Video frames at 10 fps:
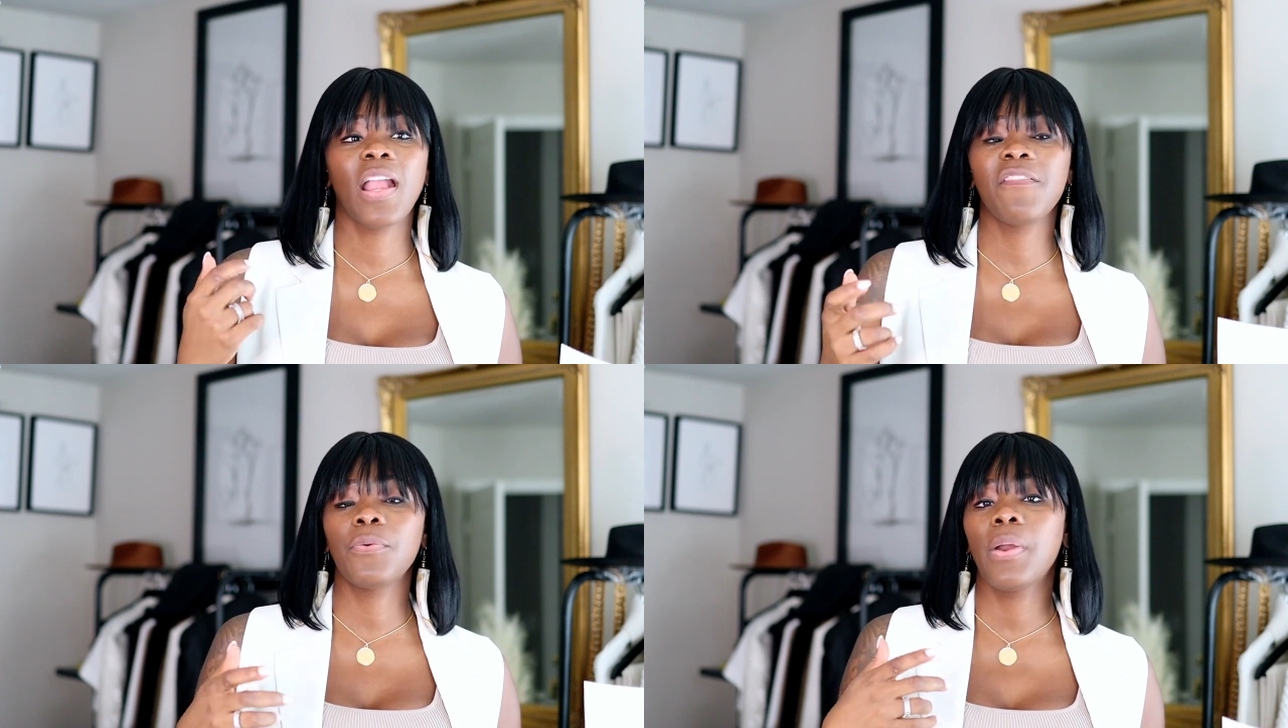
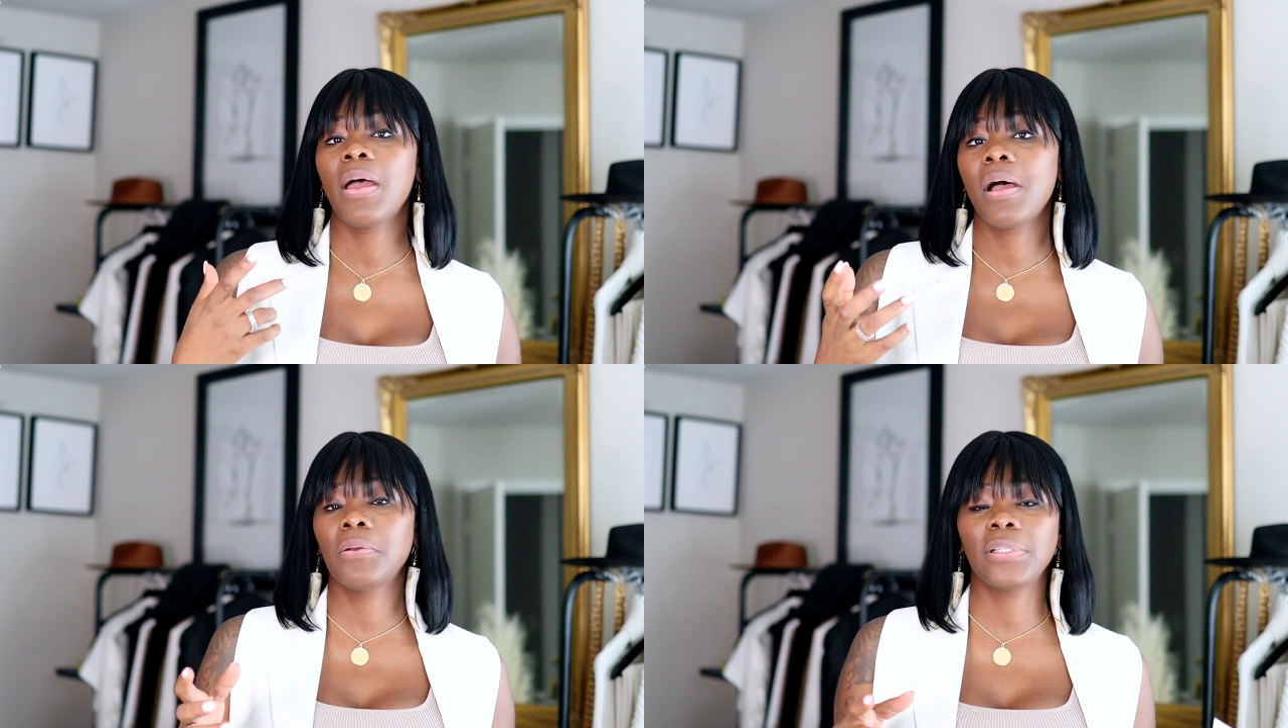everywhere
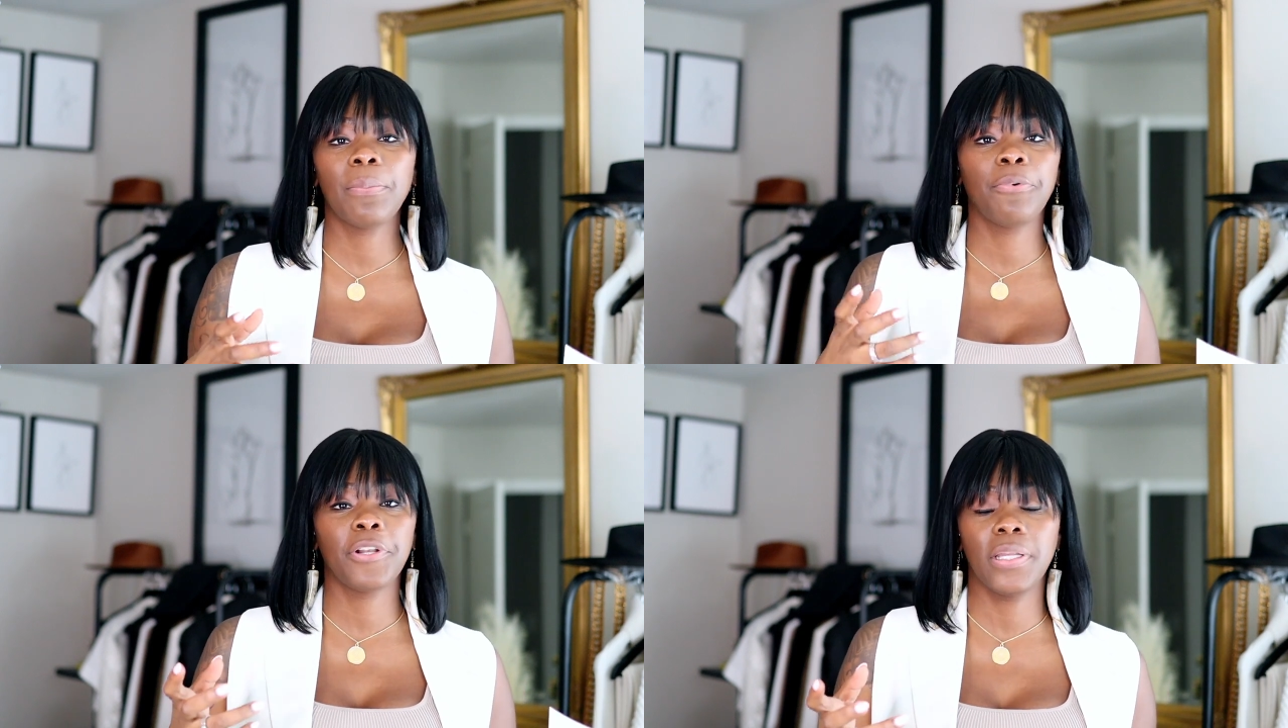else
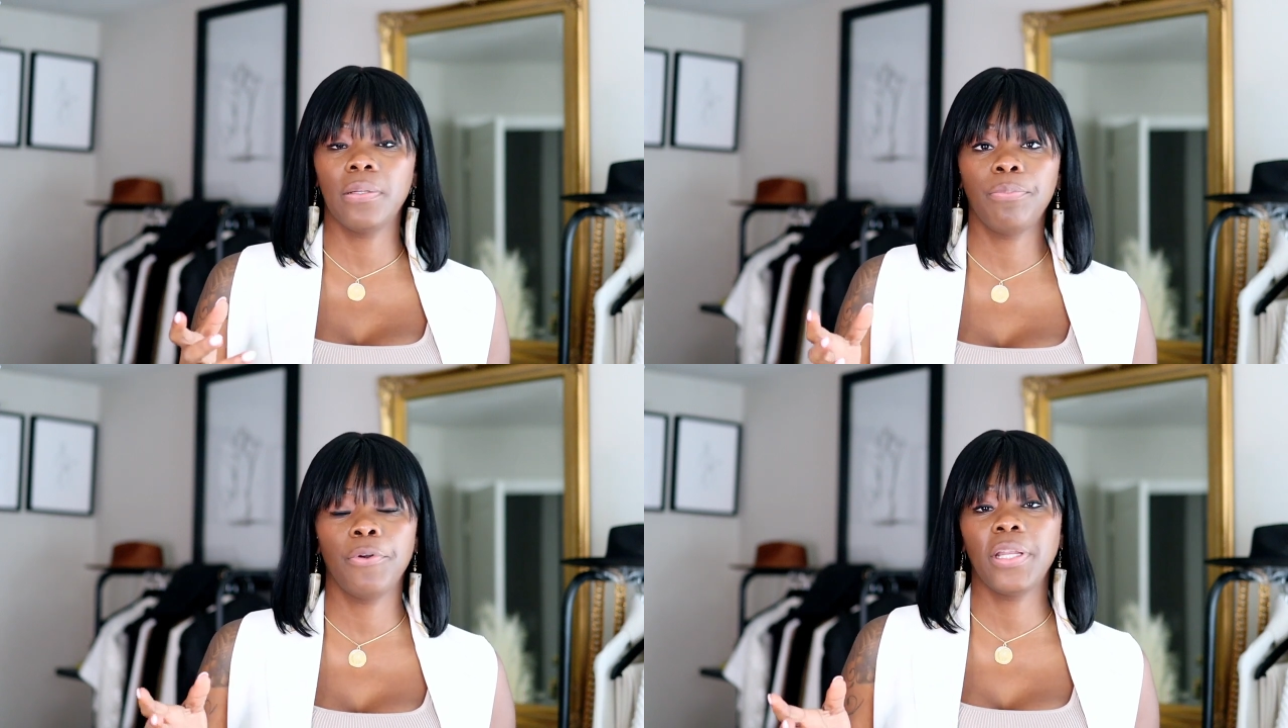I'm
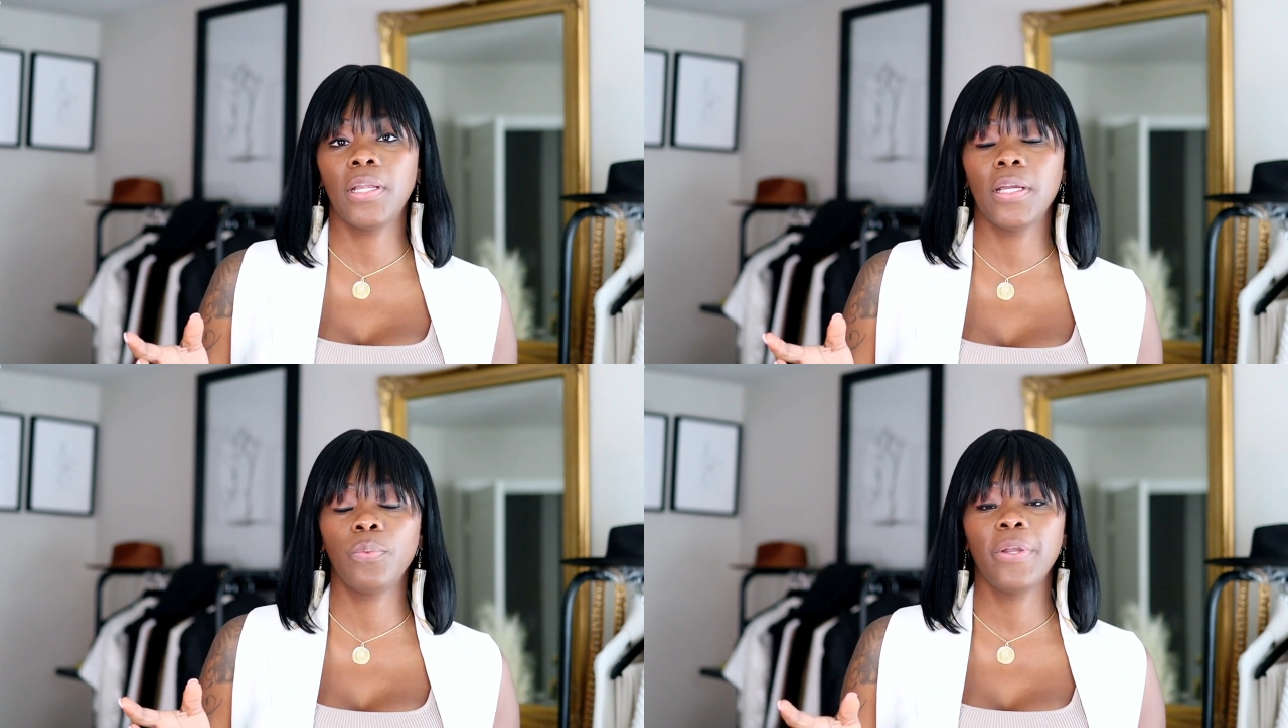pretty pretty
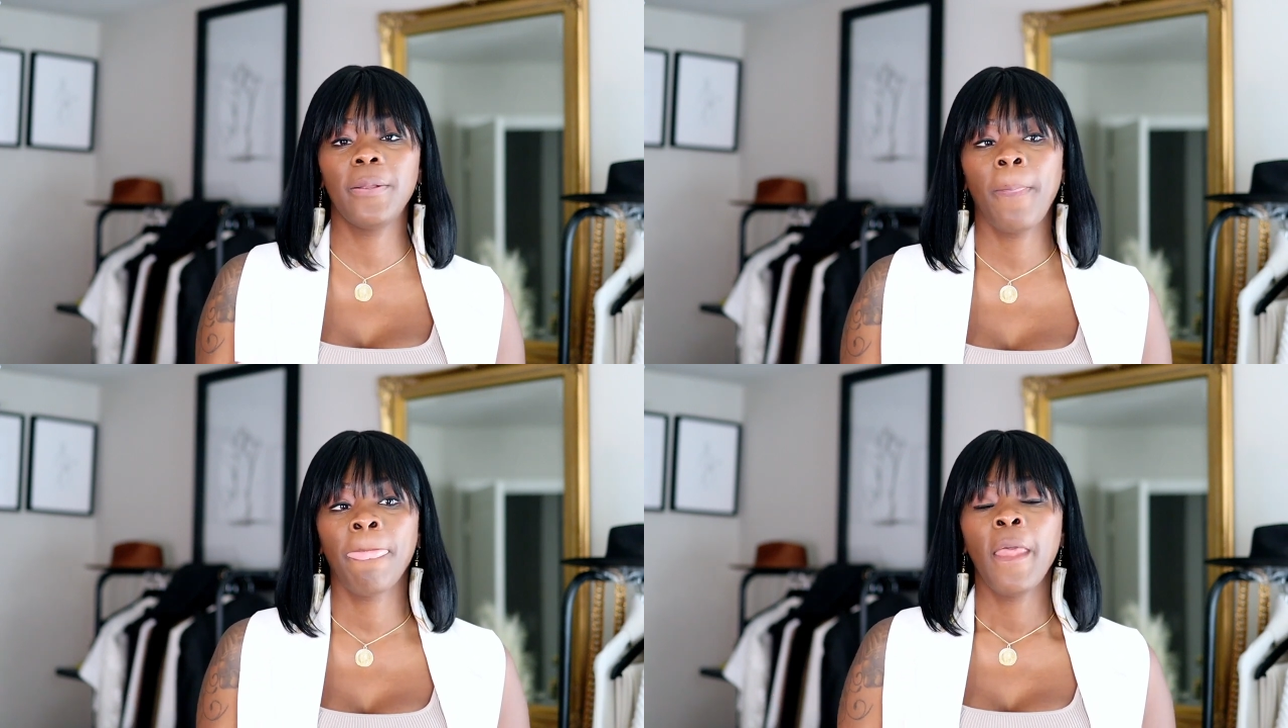good
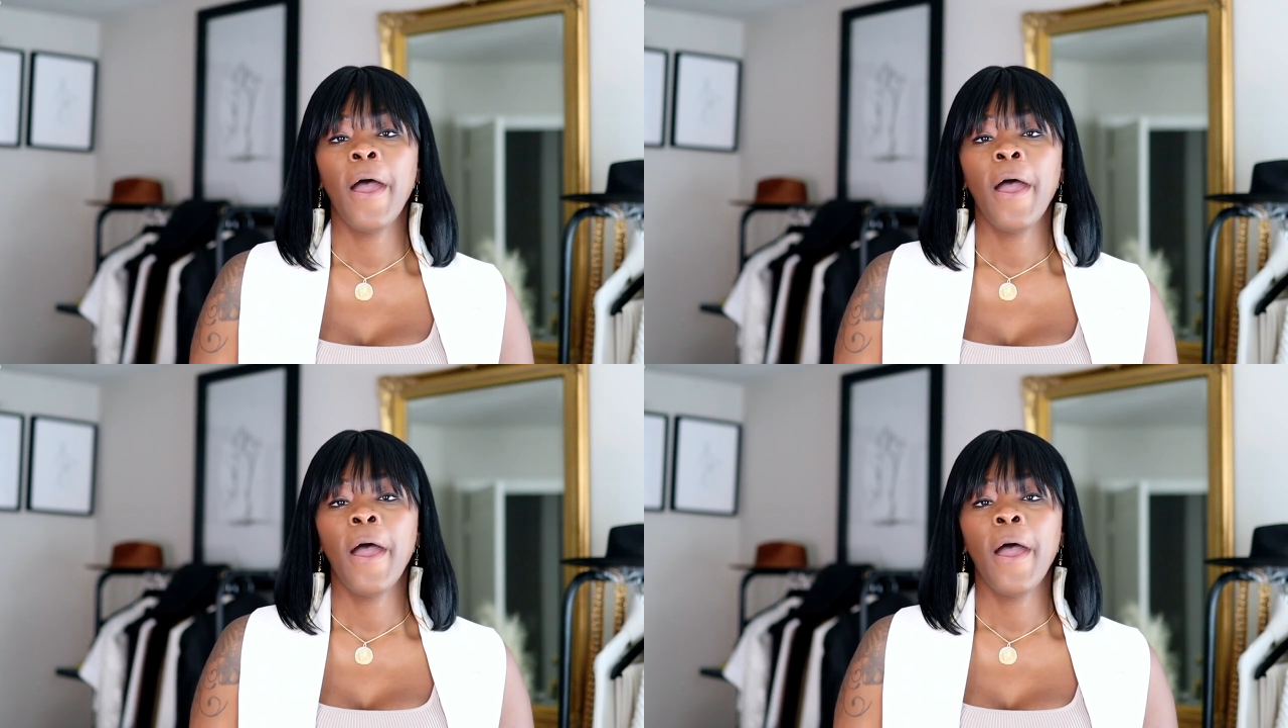with.